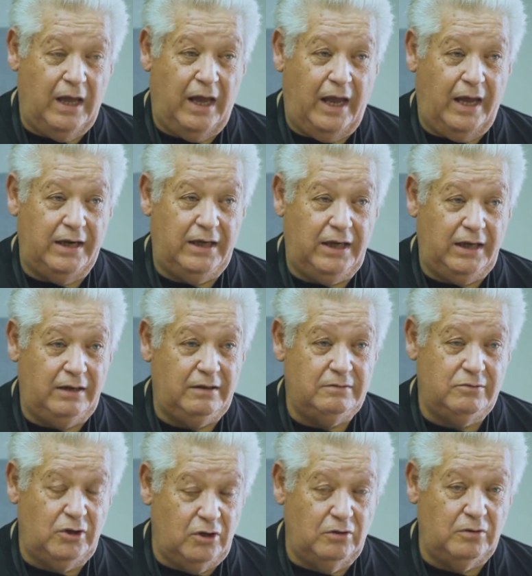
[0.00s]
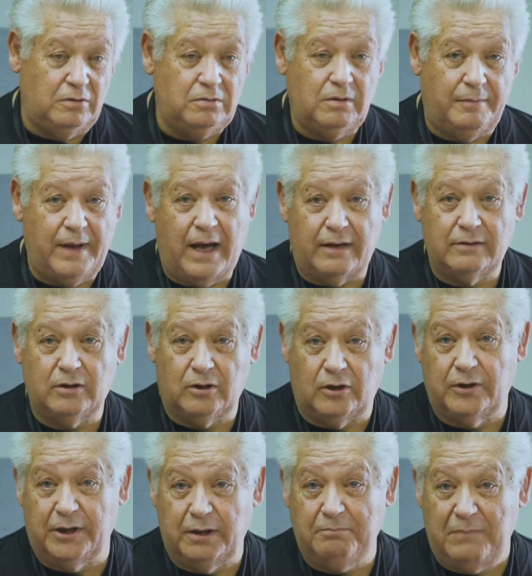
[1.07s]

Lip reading: And he knew about learning